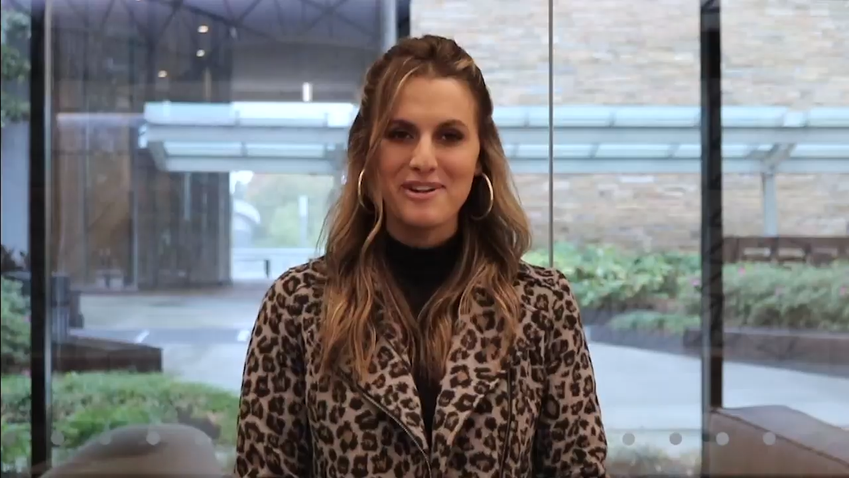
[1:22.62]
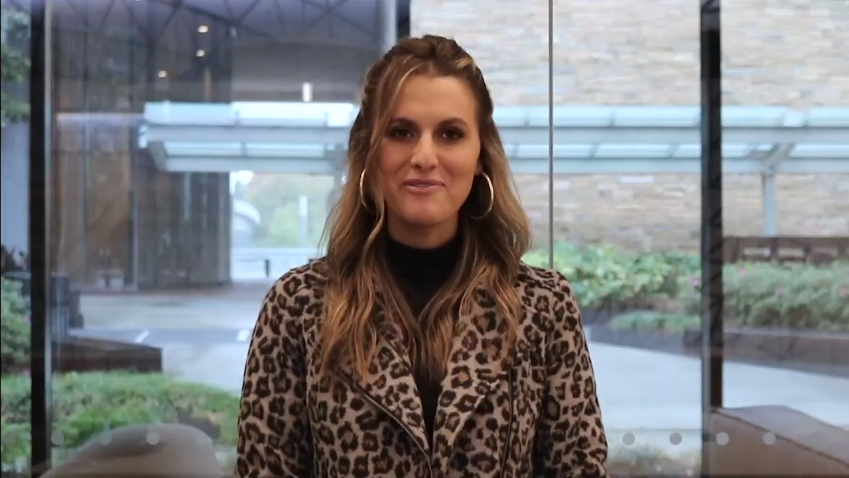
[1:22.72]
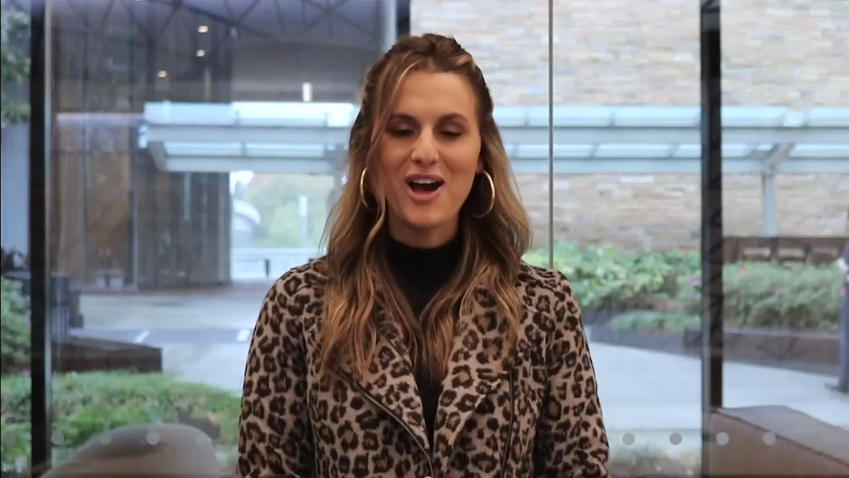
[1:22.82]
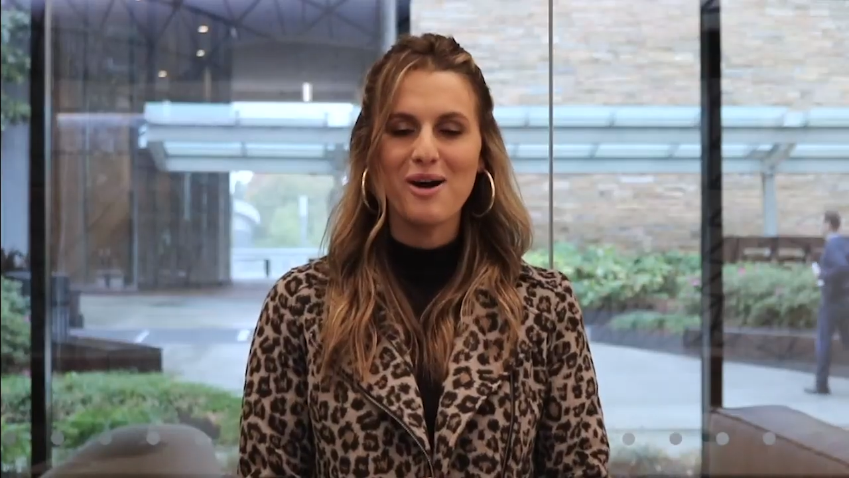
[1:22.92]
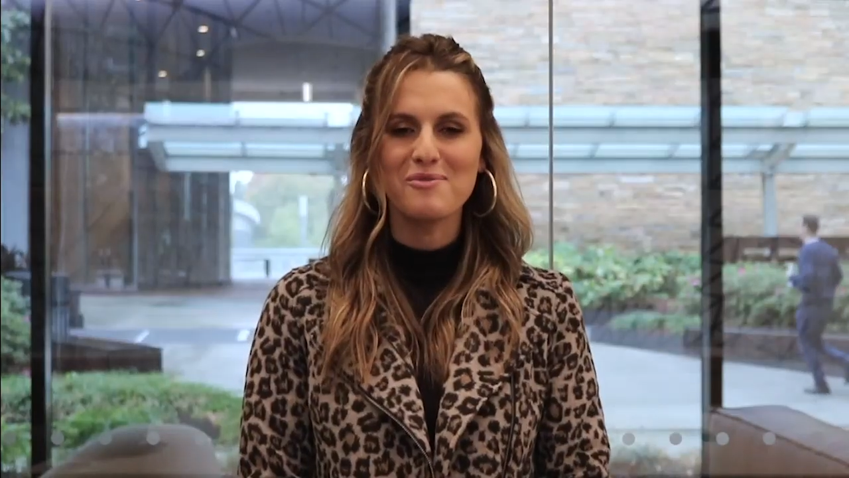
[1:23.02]

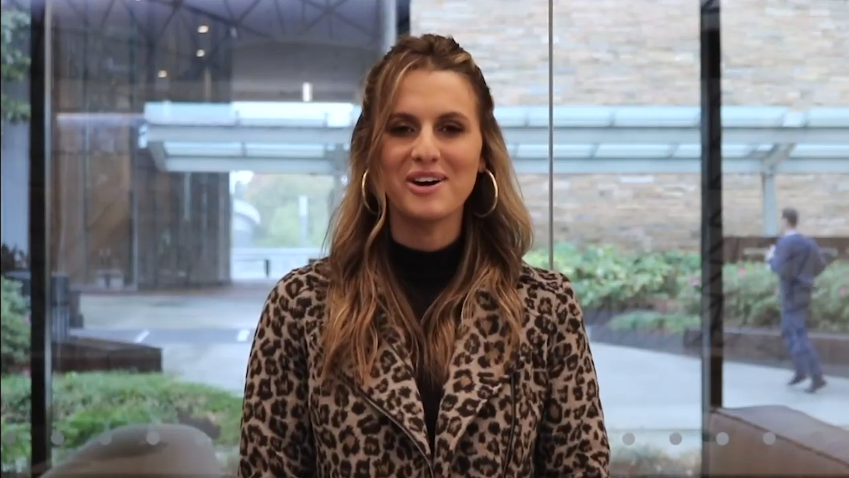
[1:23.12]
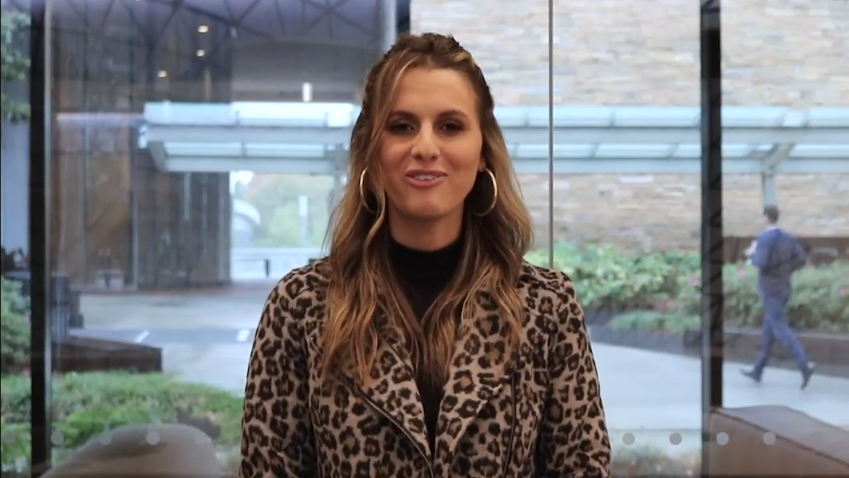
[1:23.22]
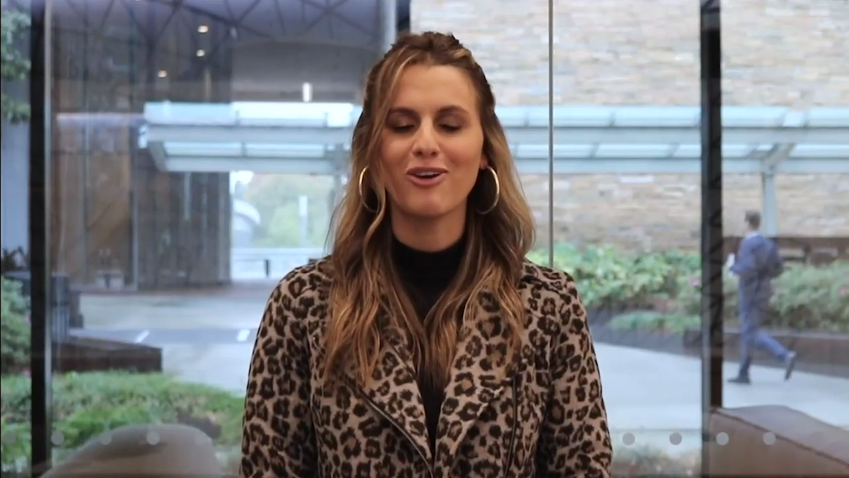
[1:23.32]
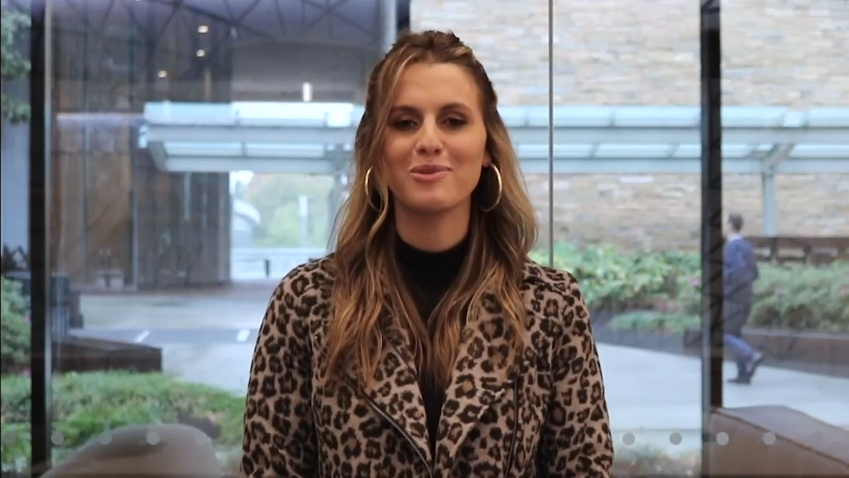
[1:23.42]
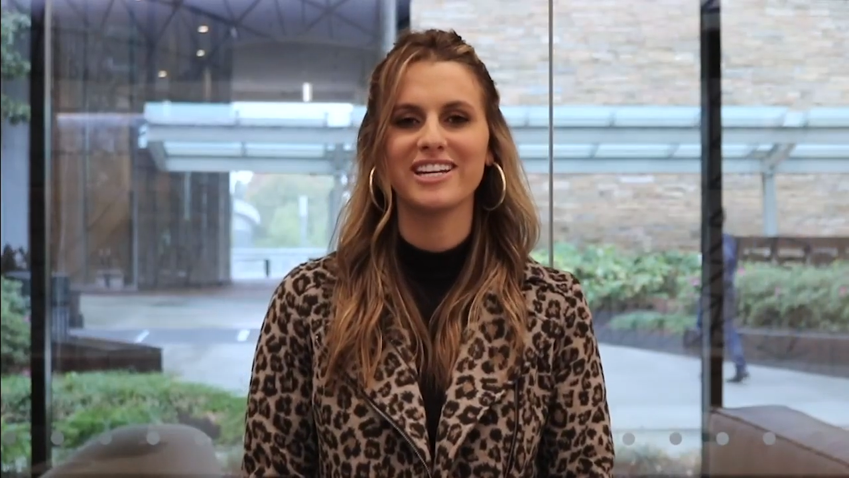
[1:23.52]
We've got
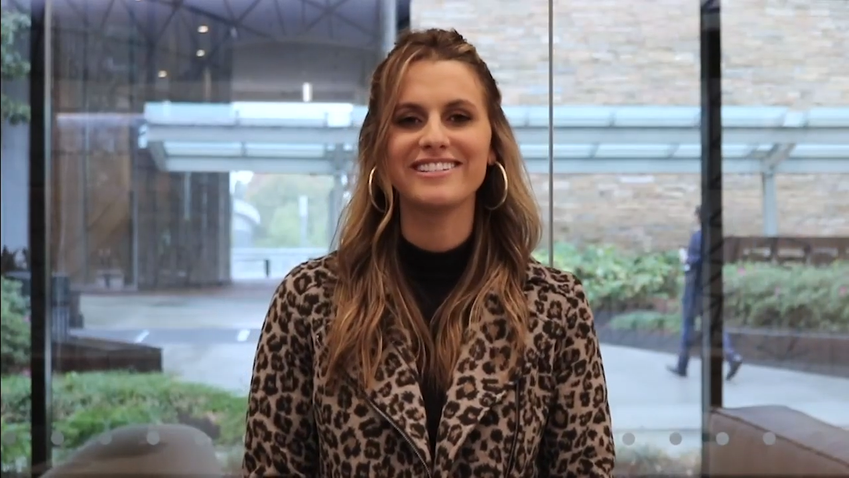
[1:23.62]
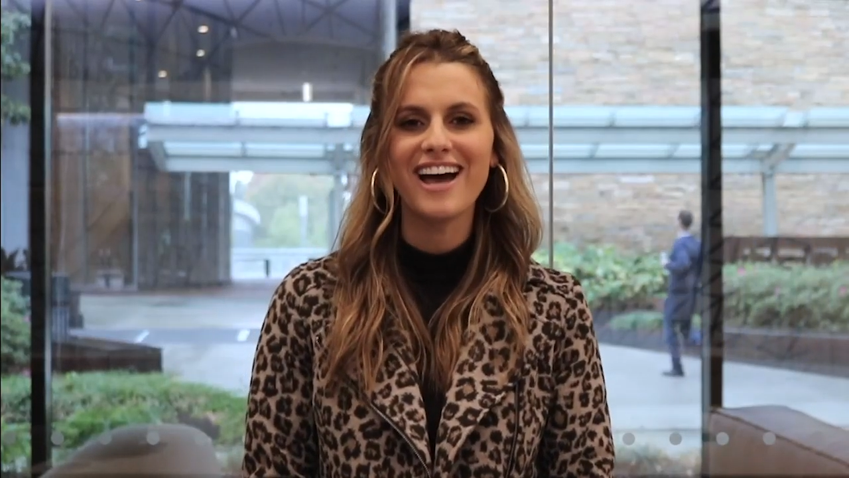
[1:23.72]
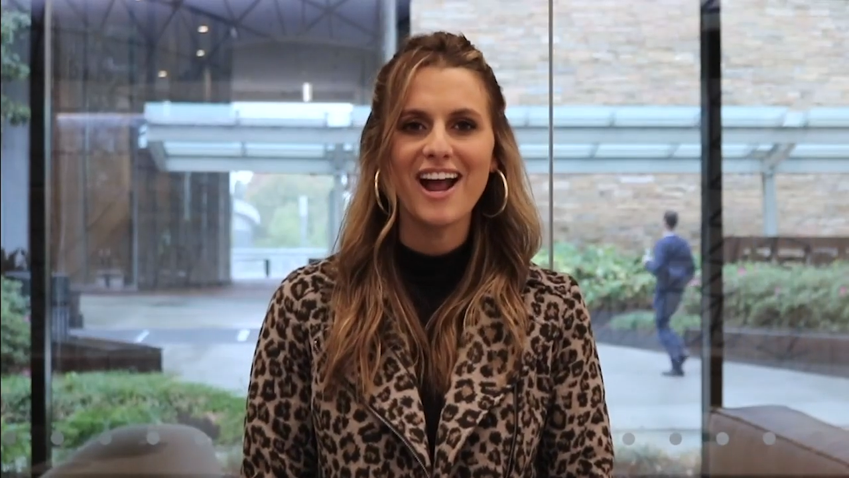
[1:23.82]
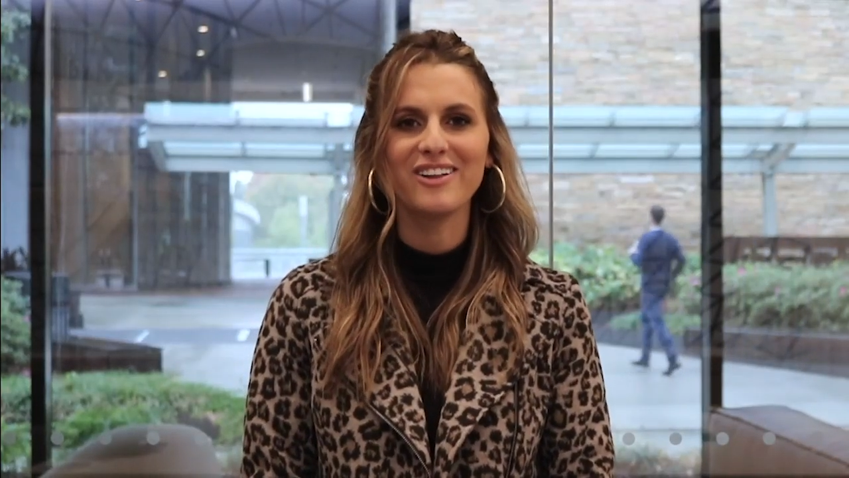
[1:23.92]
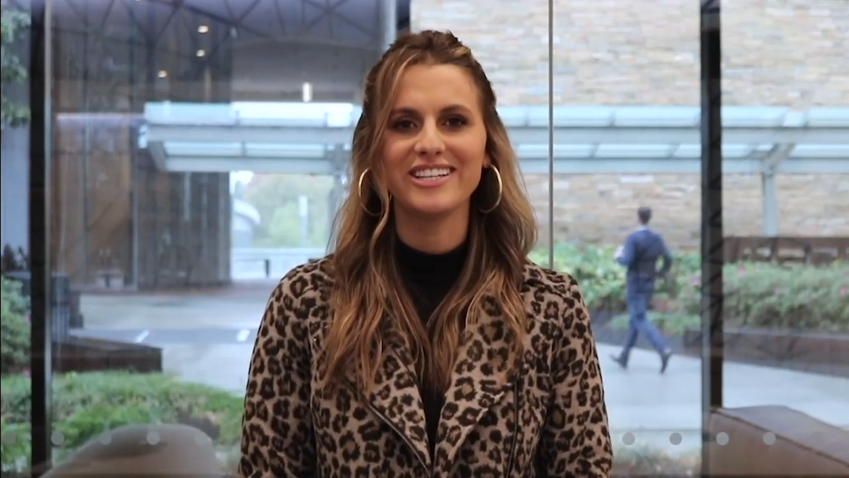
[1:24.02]
one from an
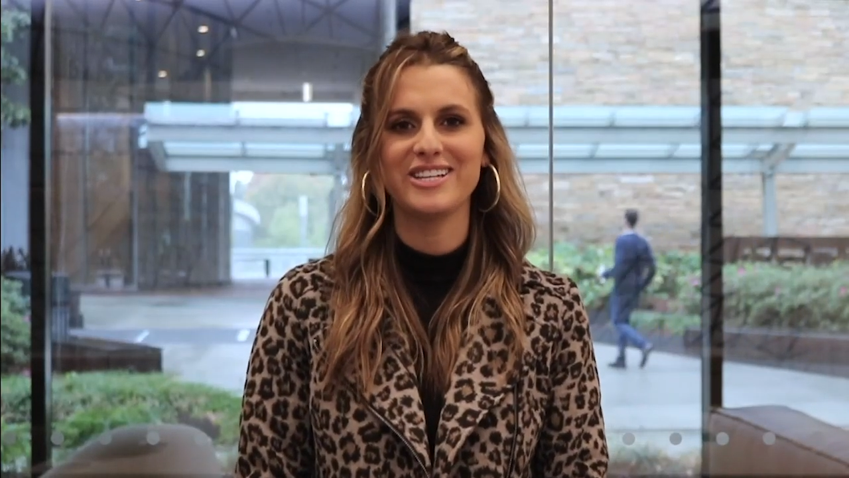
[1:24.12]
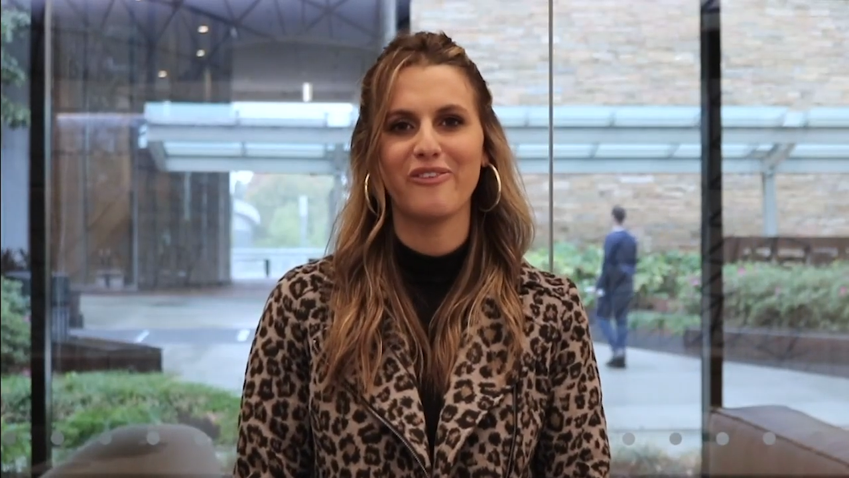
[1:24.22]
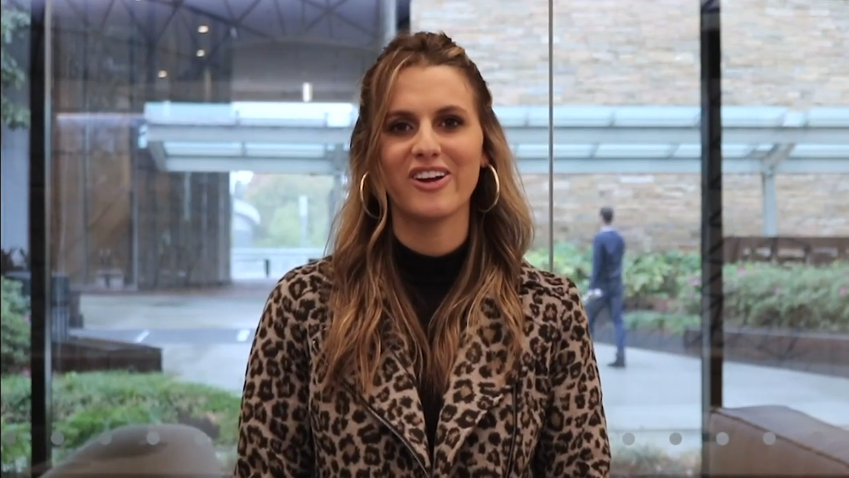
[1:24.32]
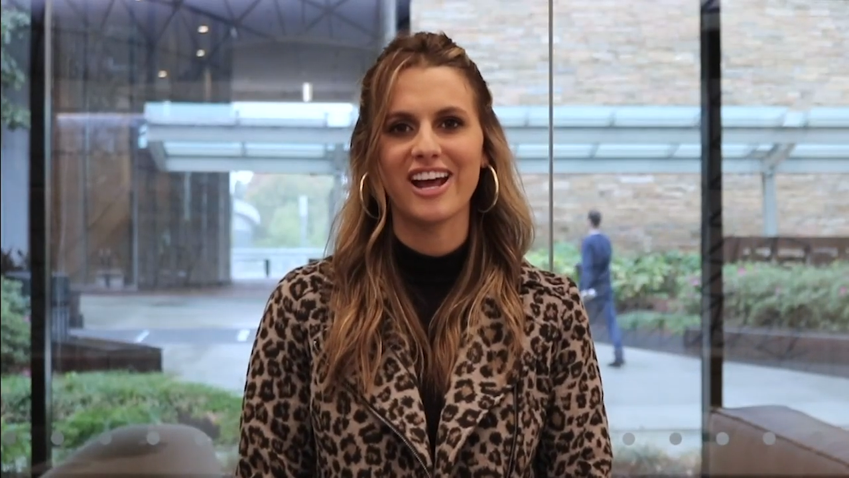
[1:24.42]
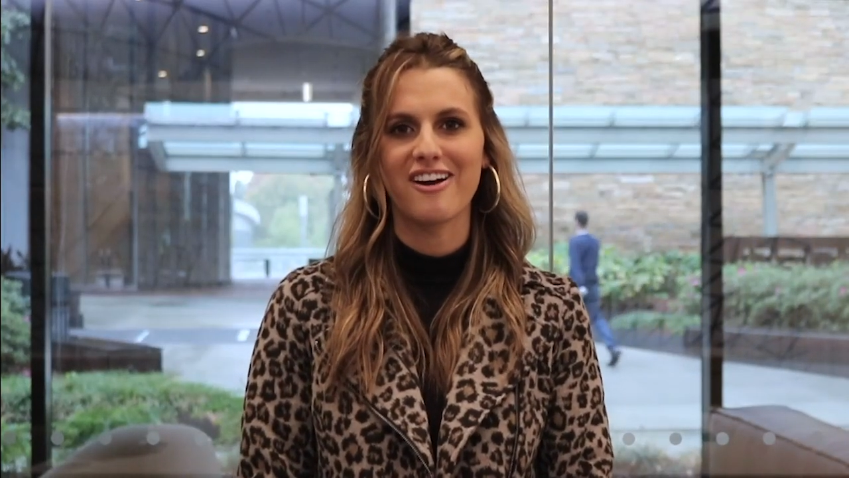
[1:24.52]
entirely
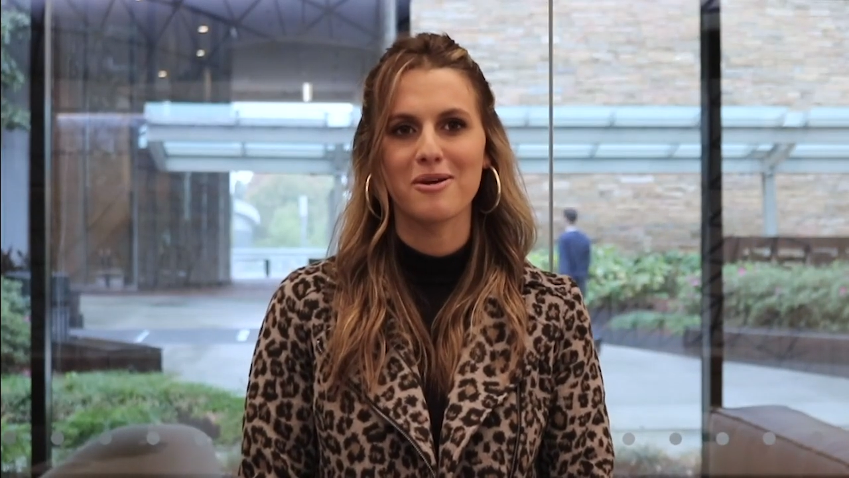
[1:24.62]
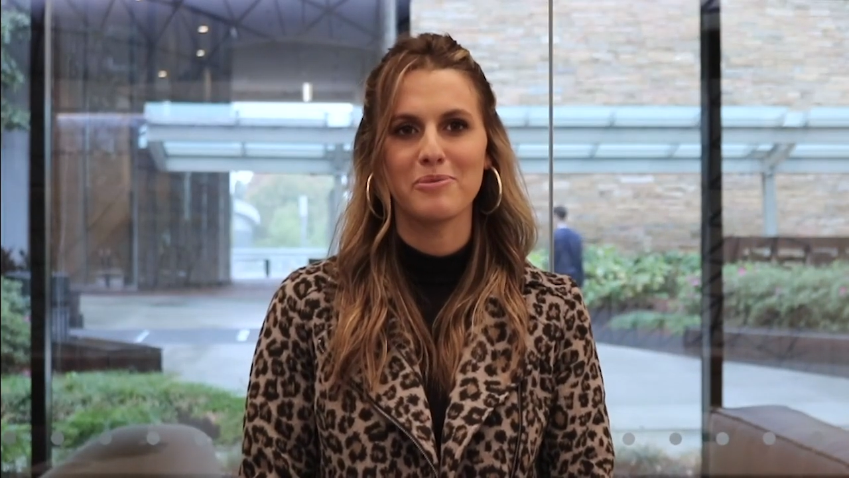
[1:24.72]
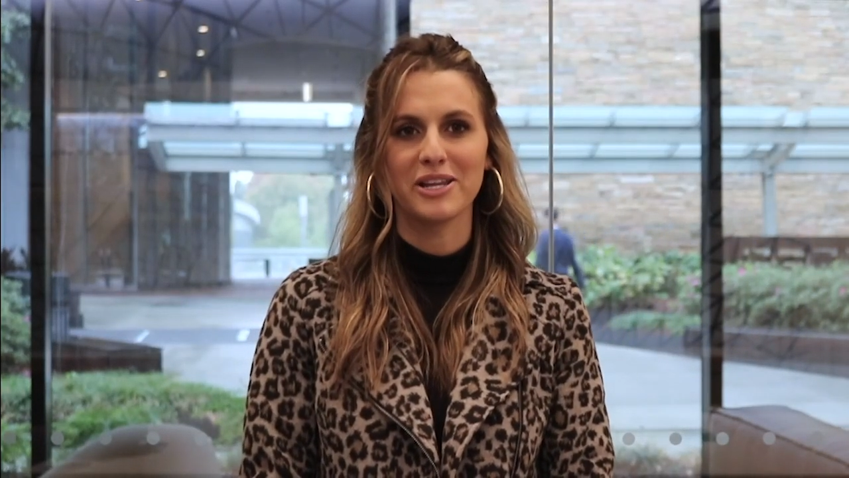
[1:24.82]
different era,